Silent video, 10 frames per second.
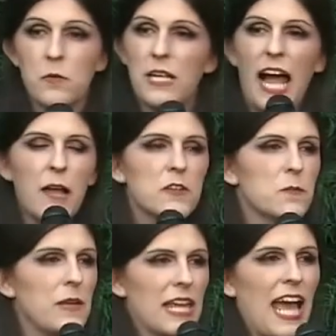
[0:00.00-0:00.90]
When I was
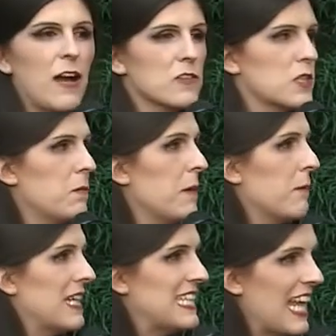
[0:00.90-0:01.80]
being outspent
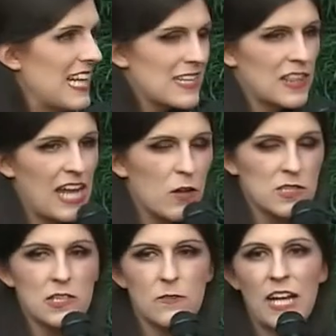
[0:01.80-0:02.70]
by tens of
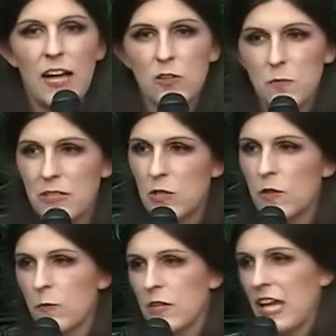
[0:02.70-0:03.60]
thousands of dollars by 2
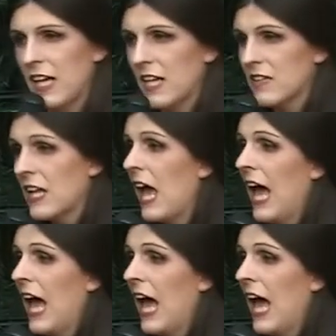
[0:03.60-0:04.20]
different candidates,